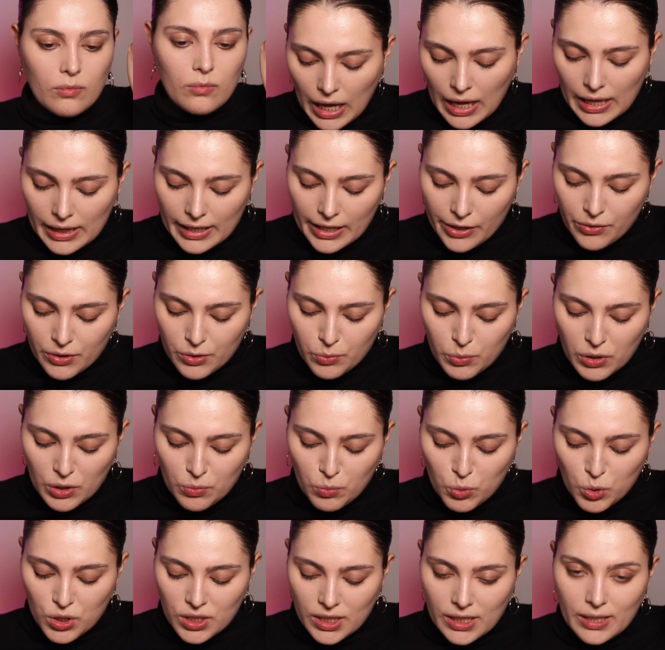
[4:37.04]
I layer it one
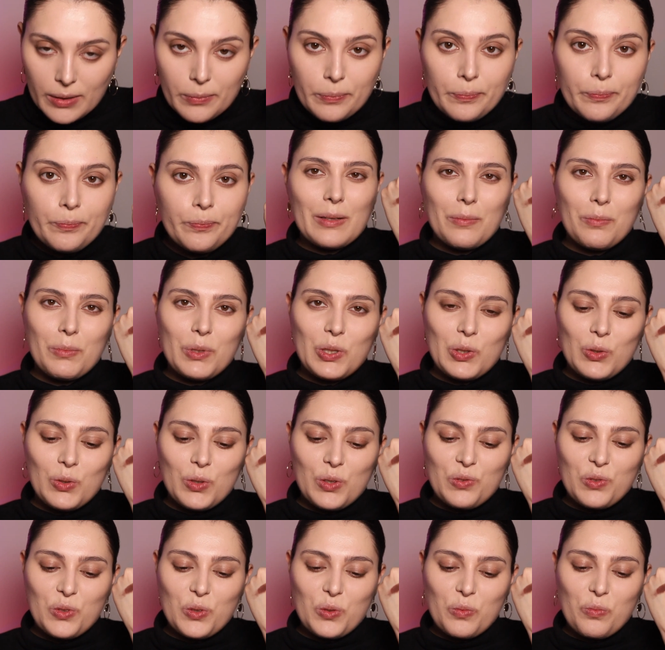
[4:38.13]
more time. A
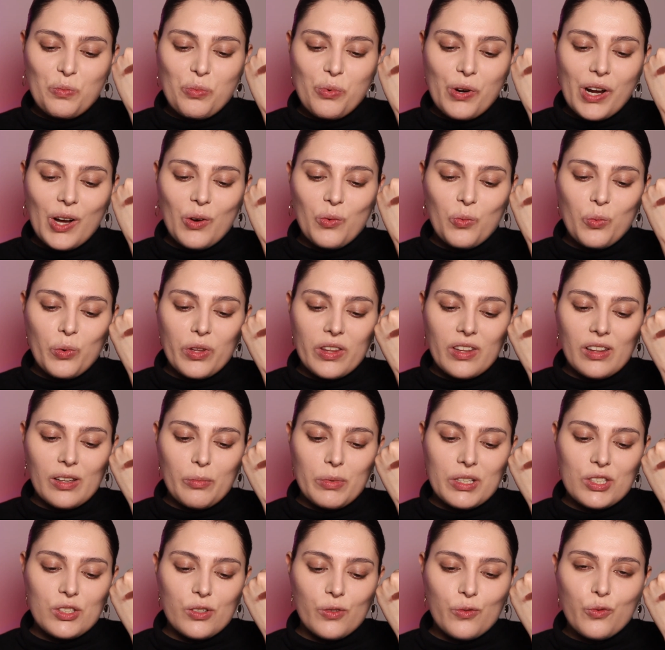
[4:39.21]
beautiful brown with a little
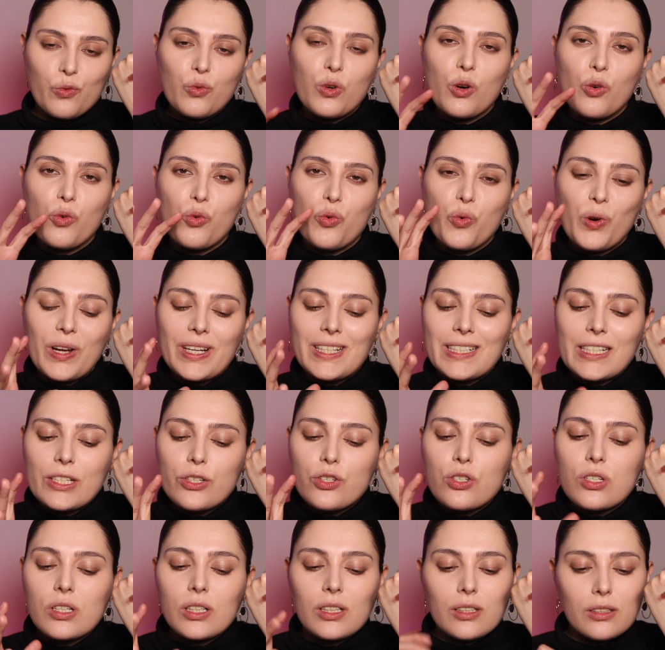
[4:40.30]
bit of
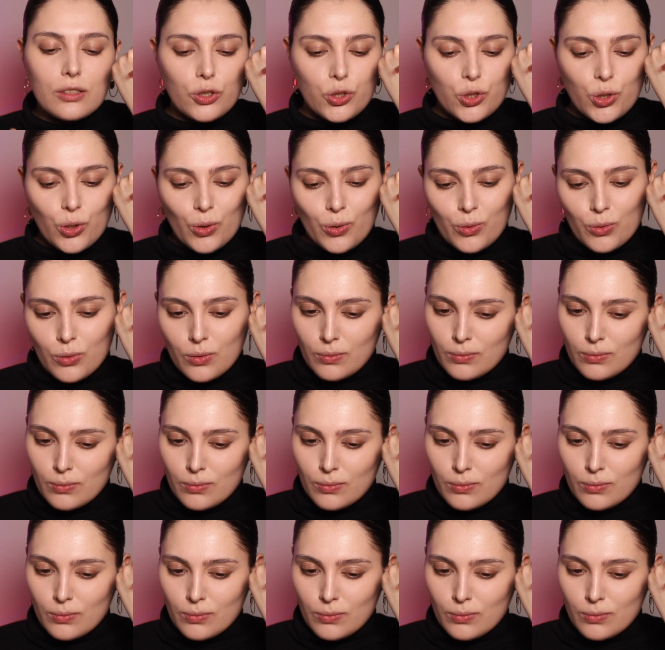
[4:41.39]
reddish undertone.